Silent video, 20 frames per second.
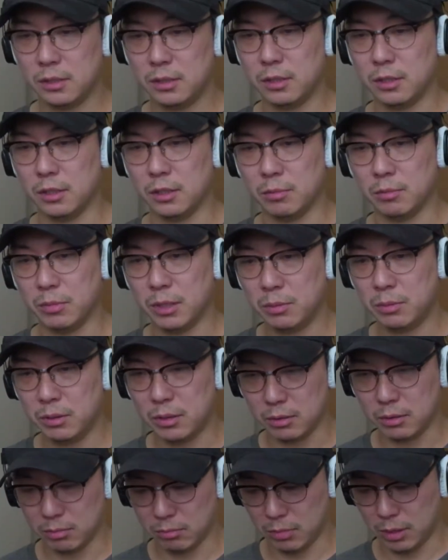Yeah,
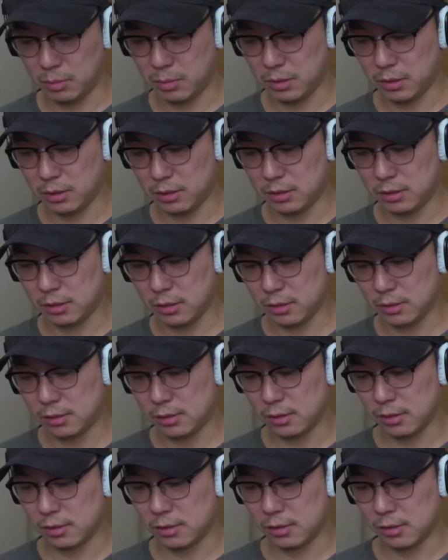maybe this
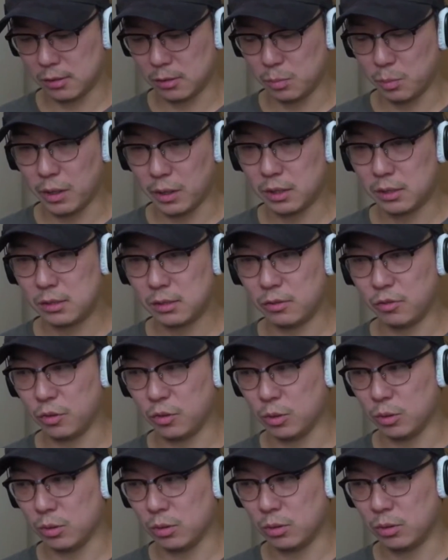distance is best
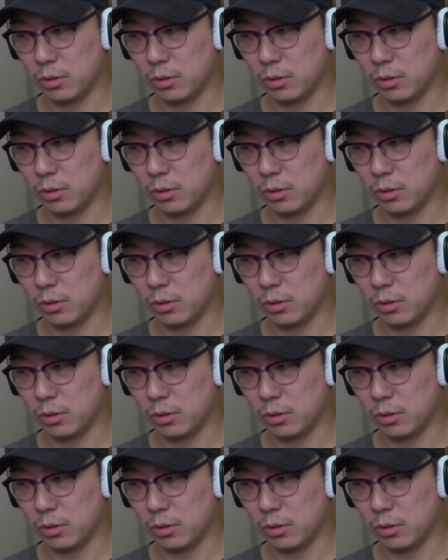for